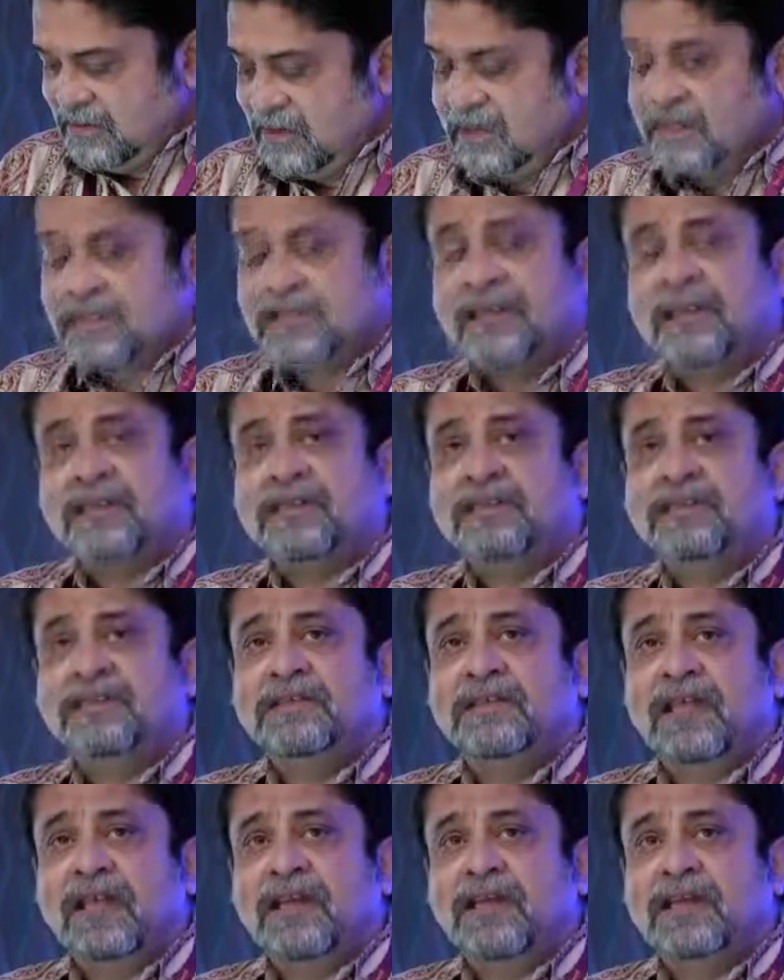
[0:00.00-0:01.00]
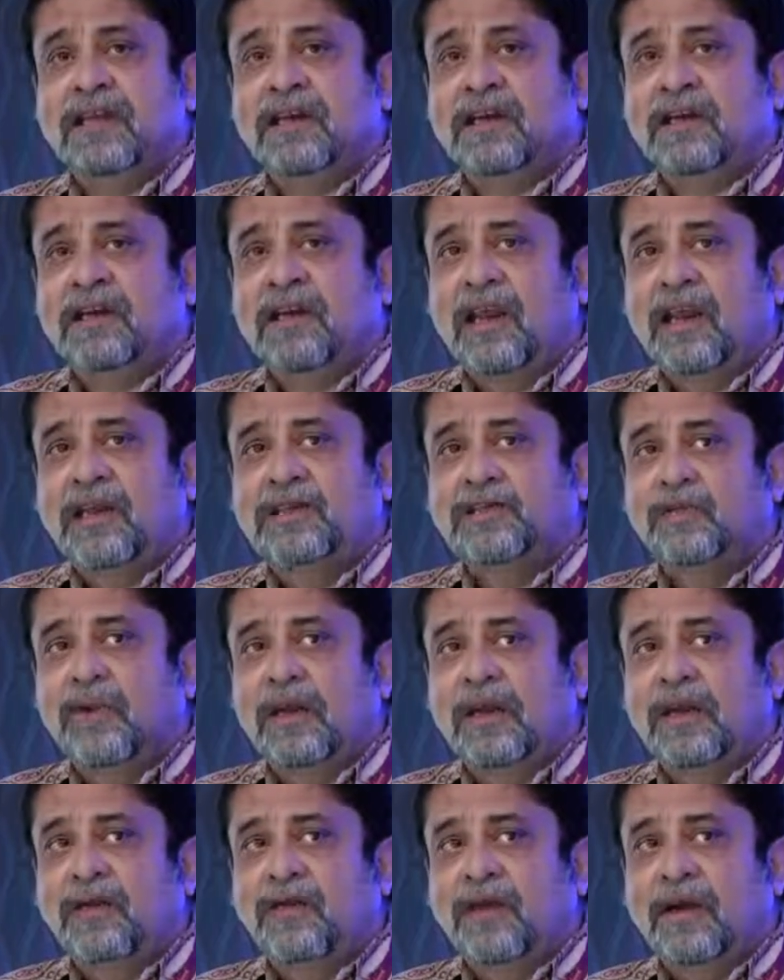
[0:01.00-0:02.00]
a certain thing that is
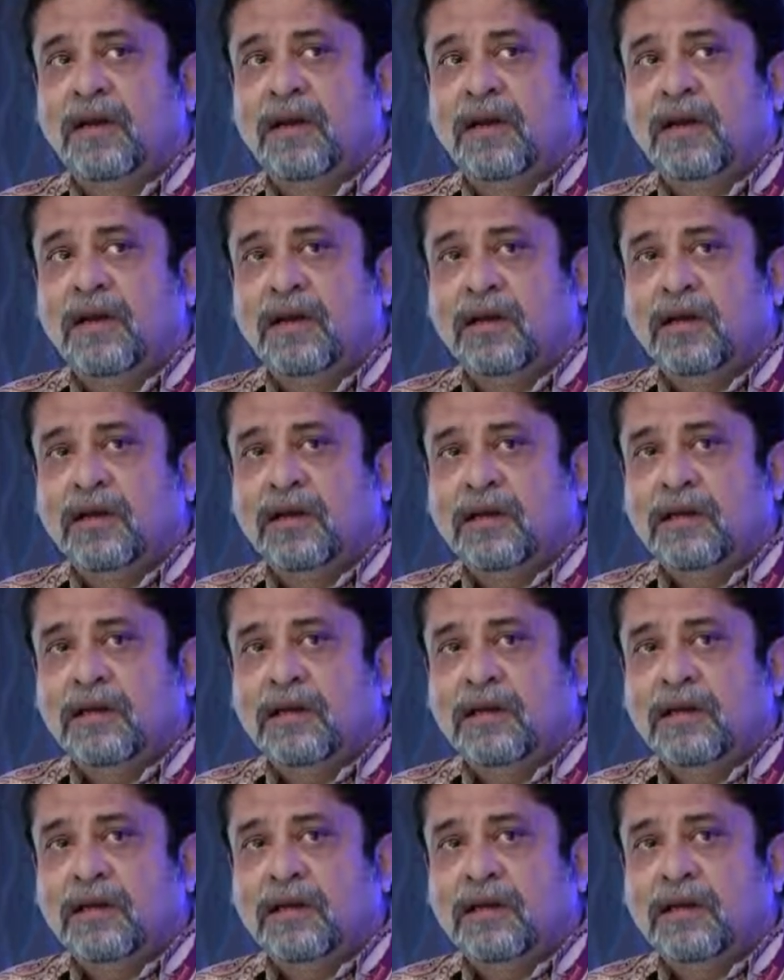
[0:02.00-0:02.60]
very, very